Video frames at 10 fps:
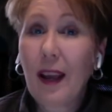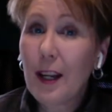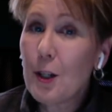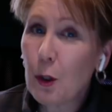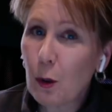
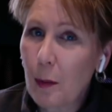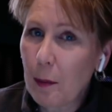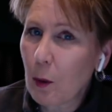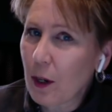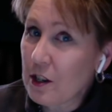And do you
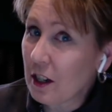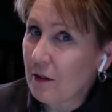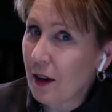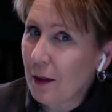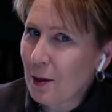remember where you're going
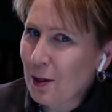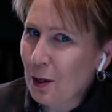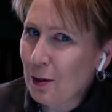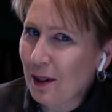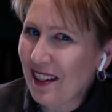to find those
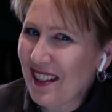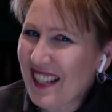tutorials?